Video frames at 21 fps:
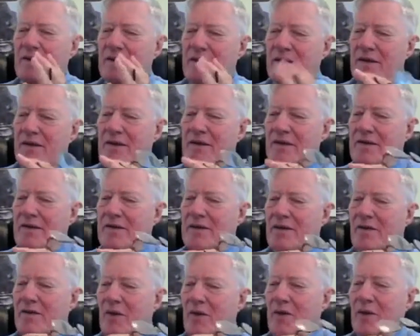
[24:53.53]

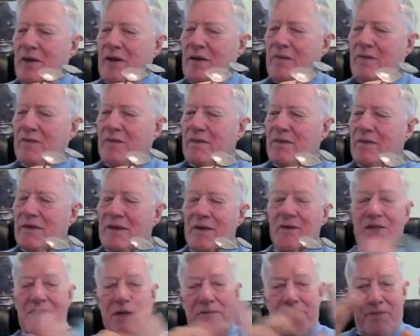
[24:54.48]
there was
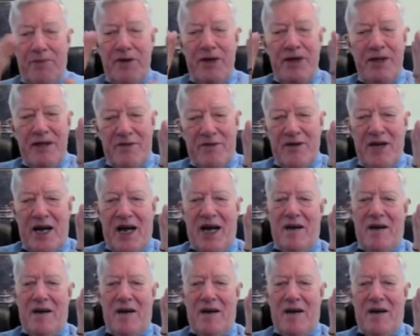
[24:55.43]
a period of time,